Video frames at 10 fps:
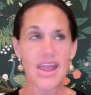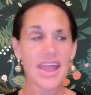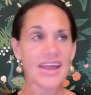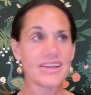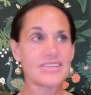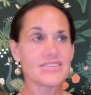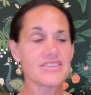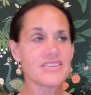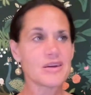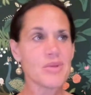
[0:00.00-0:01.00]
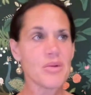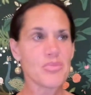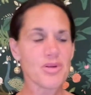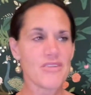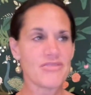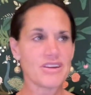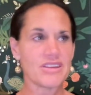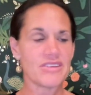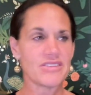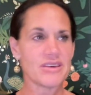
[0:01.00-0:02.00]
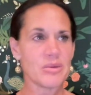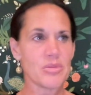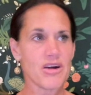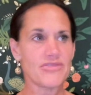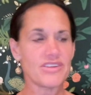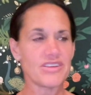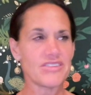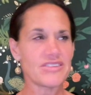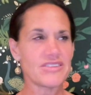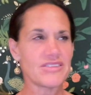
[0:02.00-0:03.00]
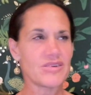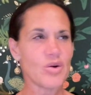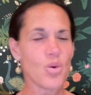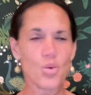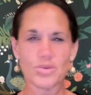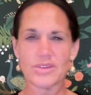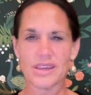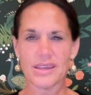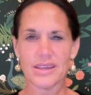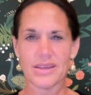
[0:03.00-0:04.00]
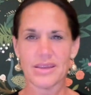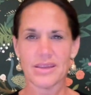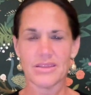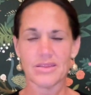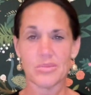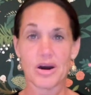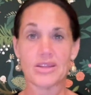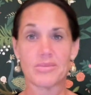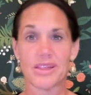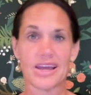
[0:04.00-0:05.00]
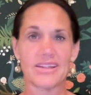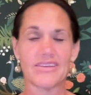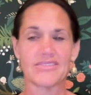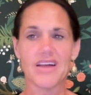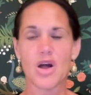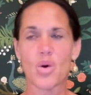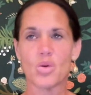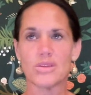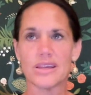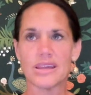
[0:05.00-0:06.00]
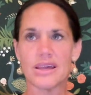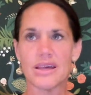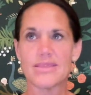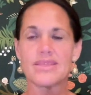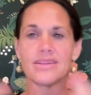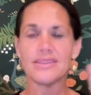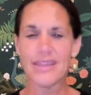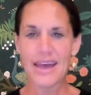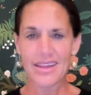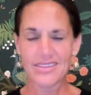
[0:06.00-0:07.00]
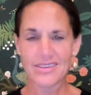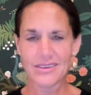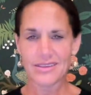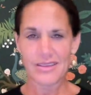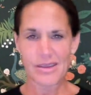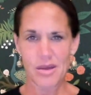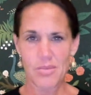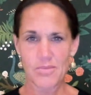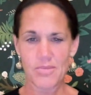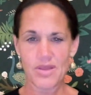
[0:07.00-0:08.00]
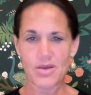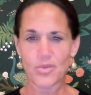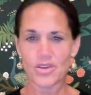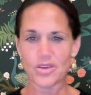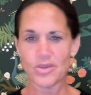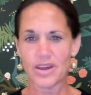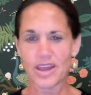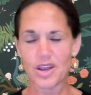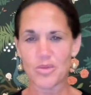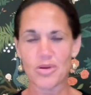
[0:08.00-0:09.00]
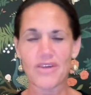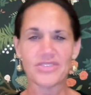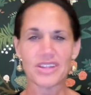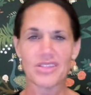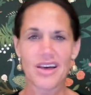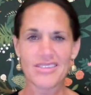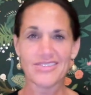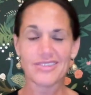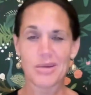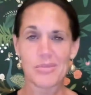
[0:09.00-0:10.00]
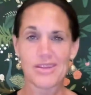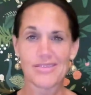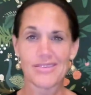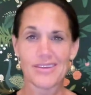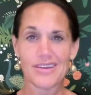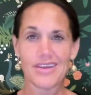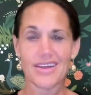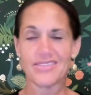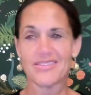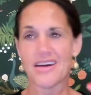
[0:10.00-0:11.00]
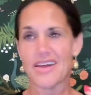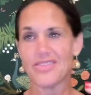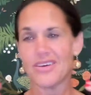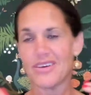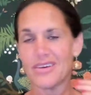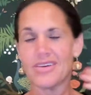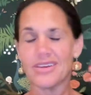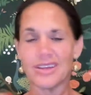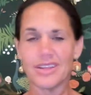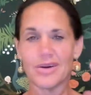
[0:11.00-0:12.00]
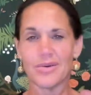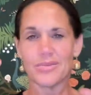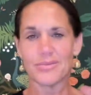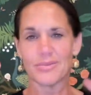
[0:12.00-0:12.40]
And the thing about profit is that profit isn't only the bottom line. It's not only the net income when you look at your profit and loss statement. It's not the